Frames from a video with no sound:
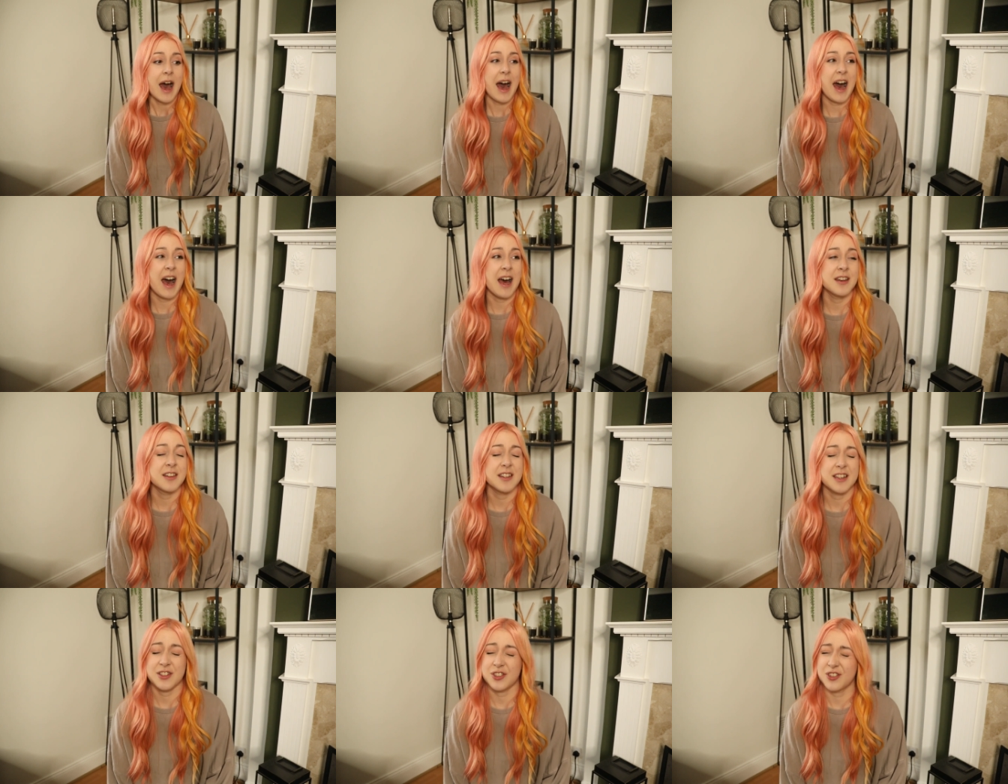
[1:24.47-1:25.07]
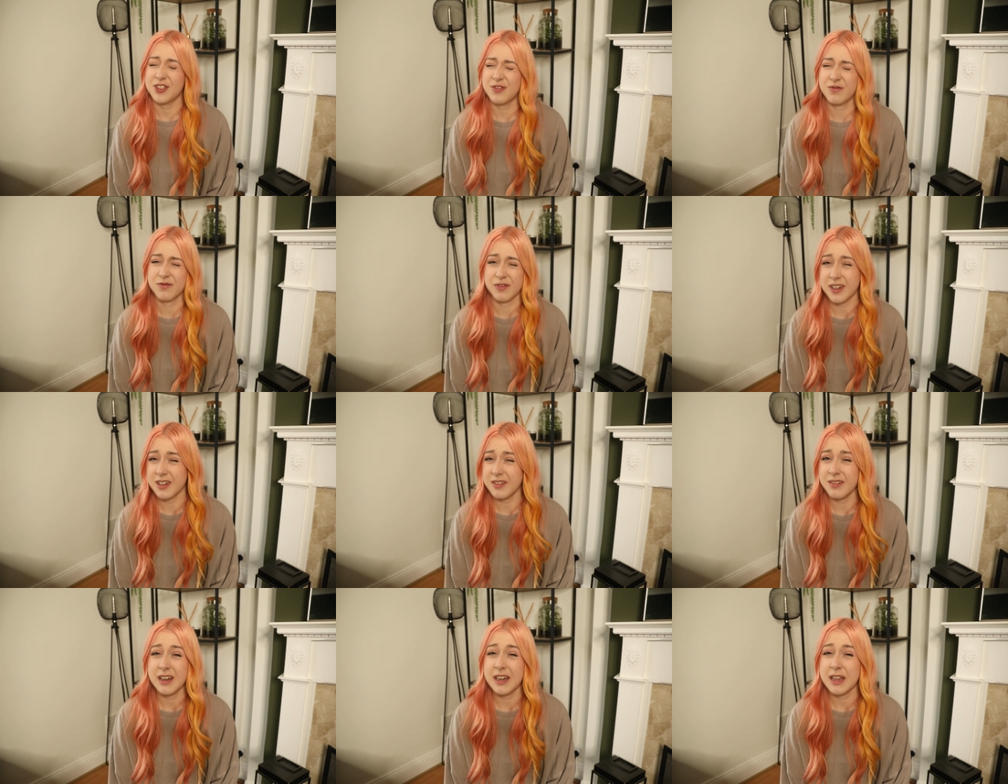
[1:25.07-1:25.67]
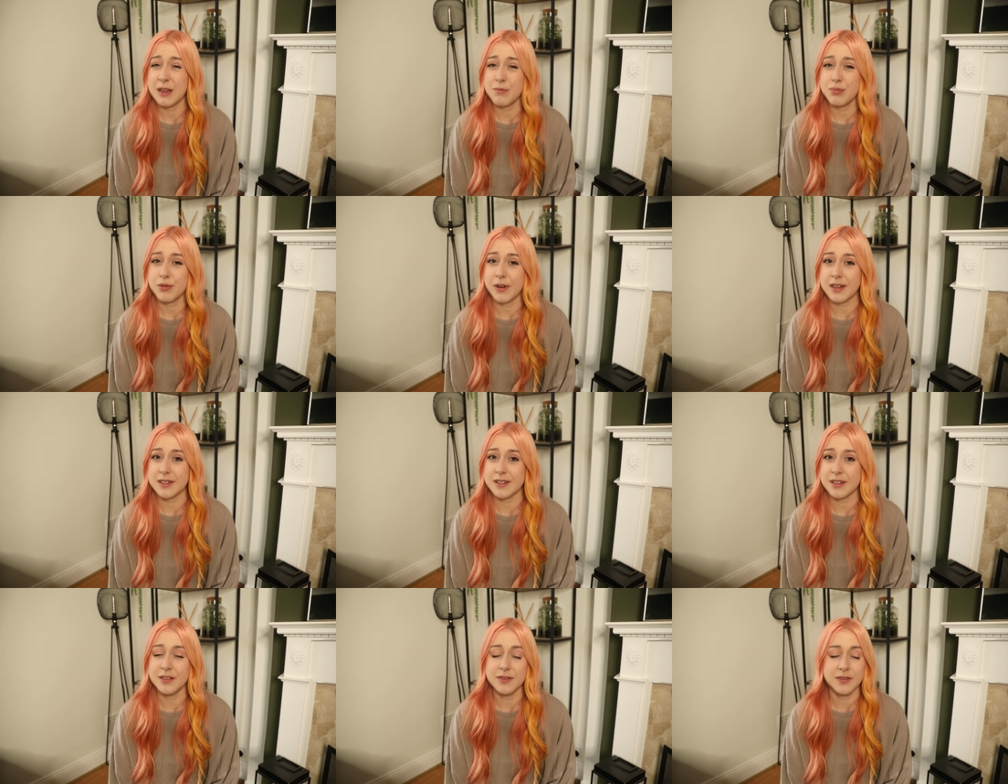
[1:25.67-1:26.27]
and it's just really, really
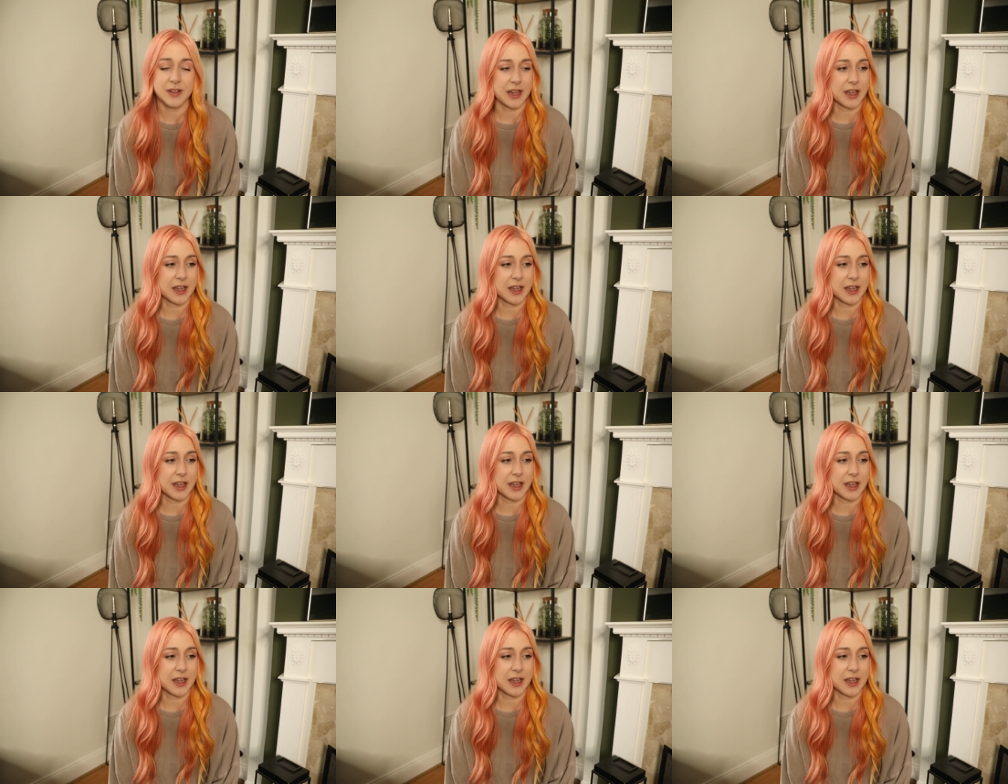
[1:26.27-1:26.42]
impressive.